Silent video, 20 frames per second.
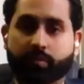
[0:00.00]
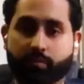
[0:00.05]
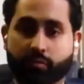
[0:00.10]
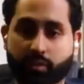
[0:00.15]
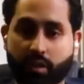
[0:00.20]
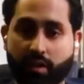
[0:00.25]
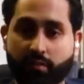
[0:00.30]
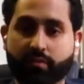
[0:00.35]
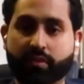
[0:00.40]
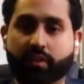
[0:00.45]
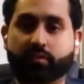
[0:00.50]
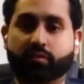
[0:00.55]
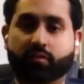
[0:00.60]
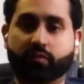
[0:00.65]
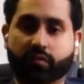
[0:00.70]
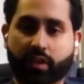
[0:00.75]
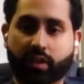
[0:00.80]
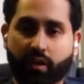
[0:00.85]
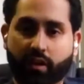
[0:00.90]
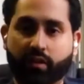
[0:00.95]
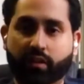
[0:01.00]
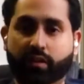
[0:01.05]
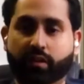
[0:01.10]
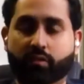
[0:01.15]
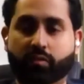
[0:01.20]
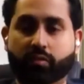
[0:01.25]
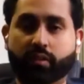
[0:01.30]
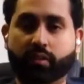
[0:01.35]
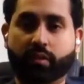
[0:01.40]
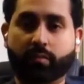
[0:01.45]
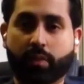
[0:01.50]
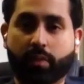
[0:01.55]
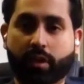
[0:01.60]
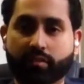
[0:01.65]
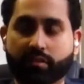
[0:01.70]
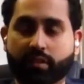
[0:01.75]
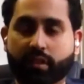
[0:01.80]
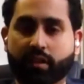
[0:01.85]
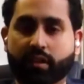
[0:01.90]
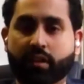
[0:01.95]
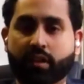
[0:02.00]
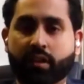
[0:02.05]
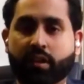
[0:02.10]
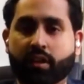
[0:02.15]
to have that sort of caring and all that mindset.